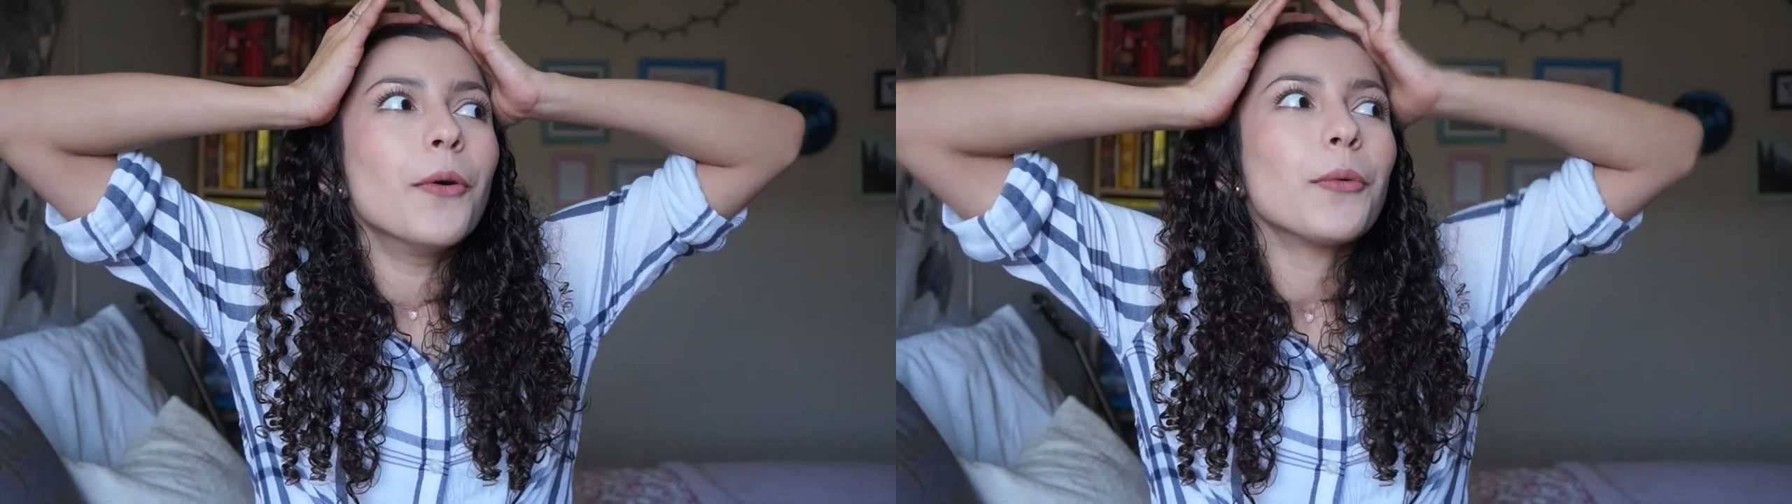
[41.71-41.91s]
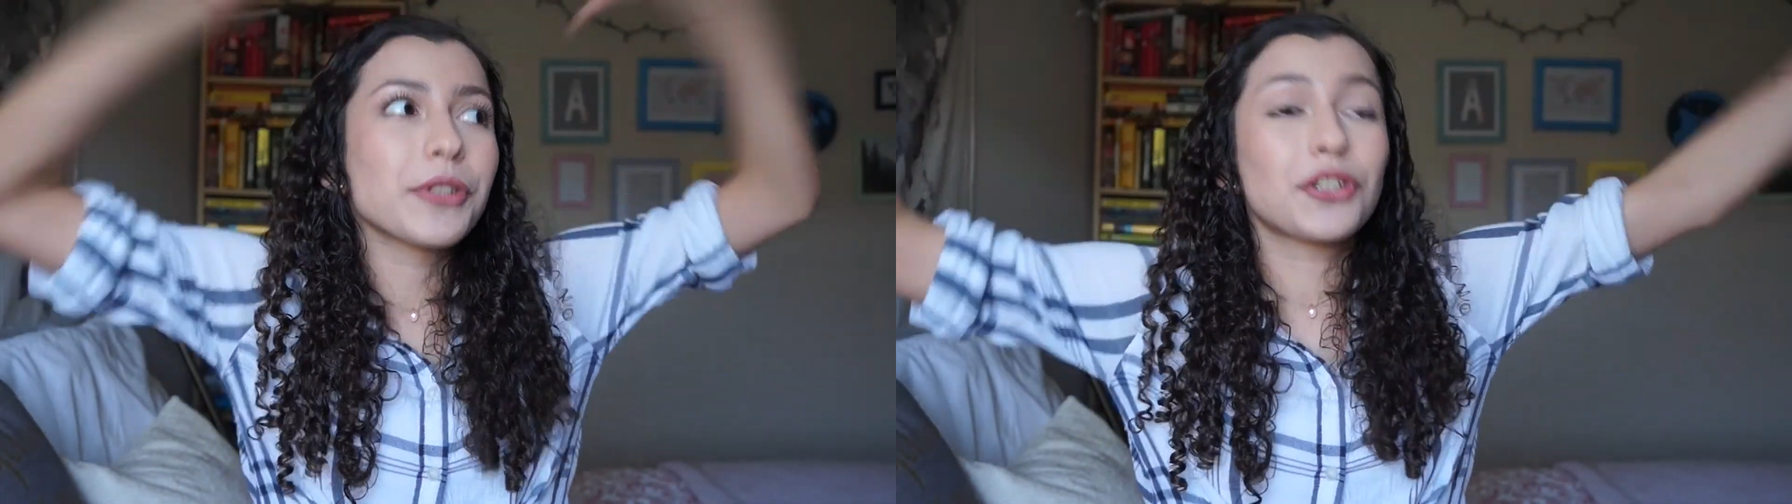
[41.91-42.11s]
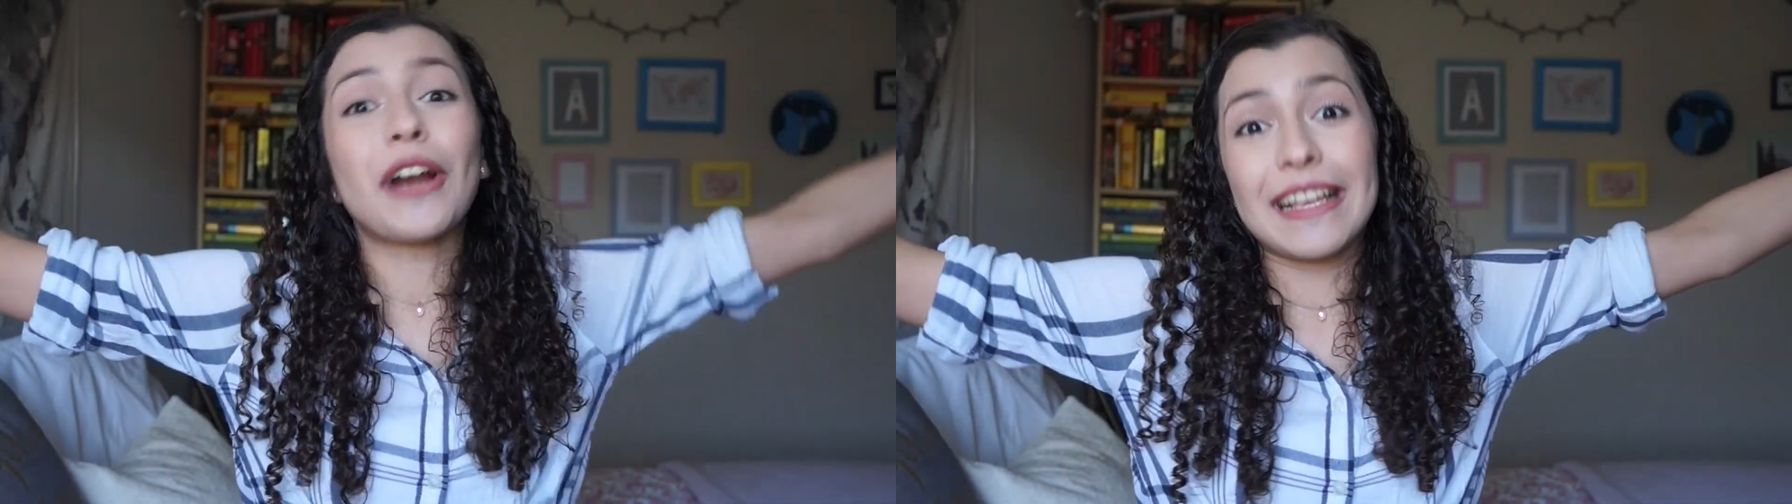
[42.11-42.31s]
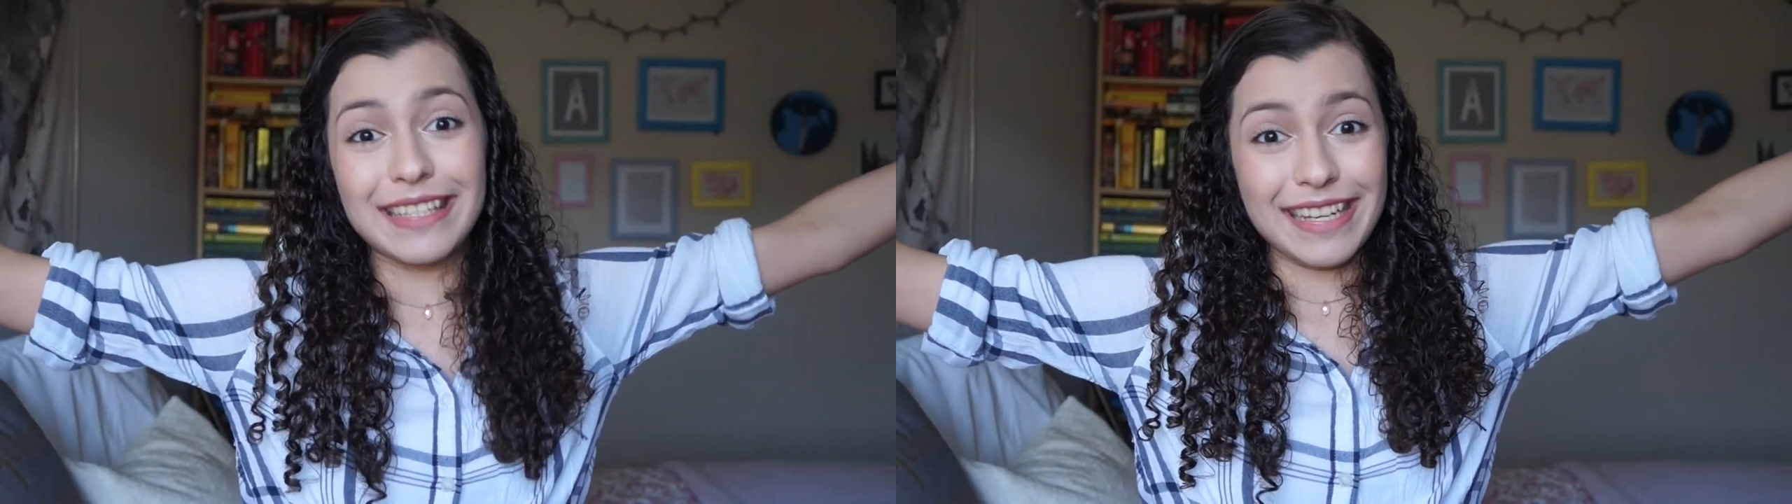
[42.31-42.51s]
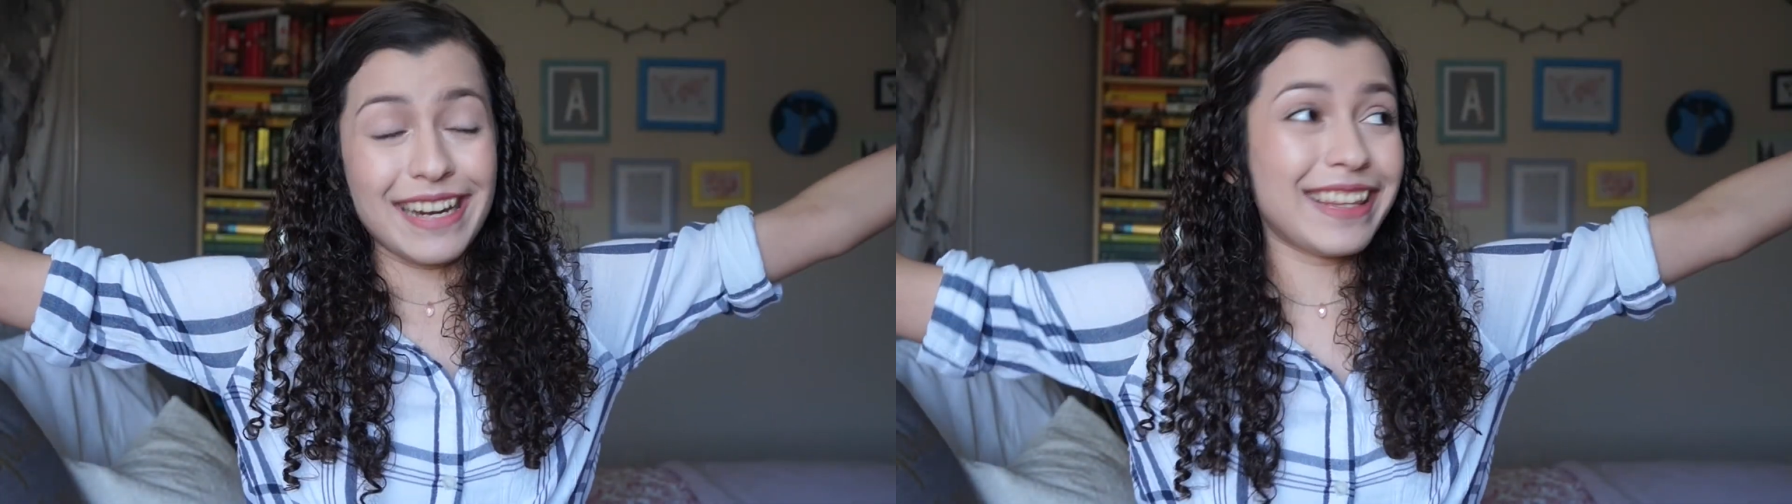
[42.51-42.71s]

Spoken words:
was crazy.